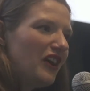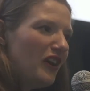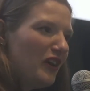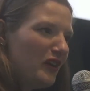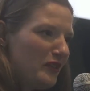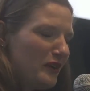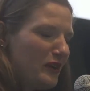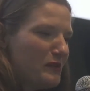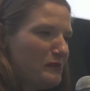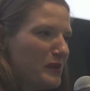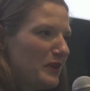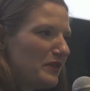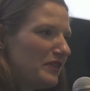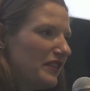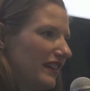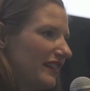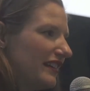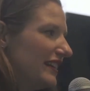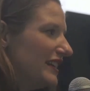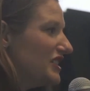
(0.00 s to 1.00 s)
although both
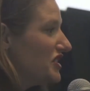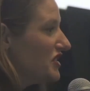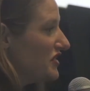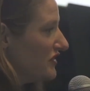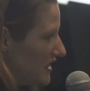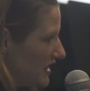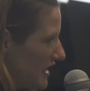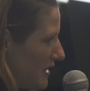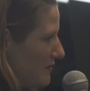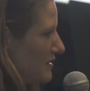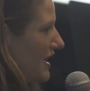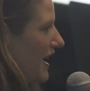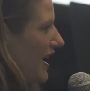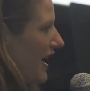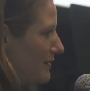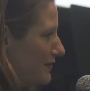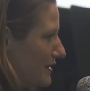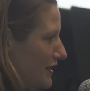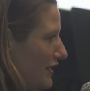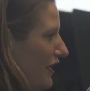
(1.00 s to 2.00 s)
English,
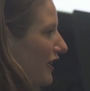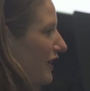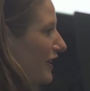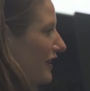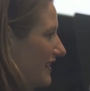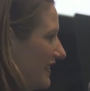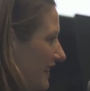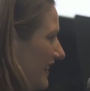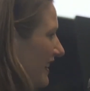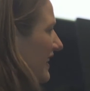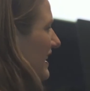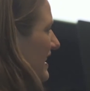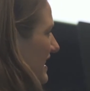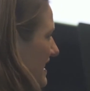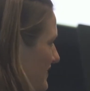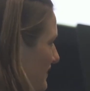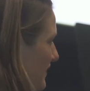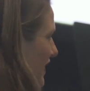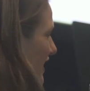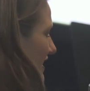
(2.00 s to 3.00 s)
sometimes hard
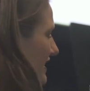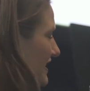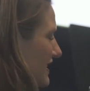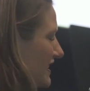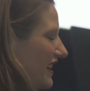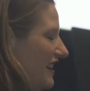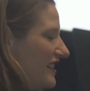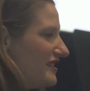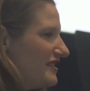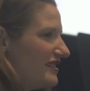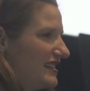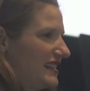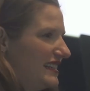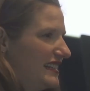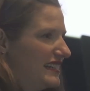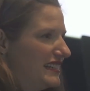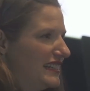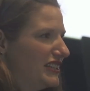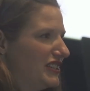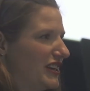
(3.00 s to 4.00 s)
for us to
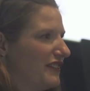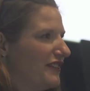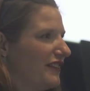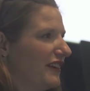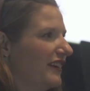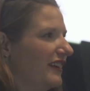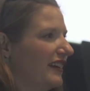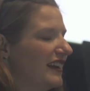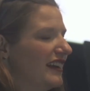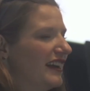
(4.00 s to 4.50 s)
understand each other.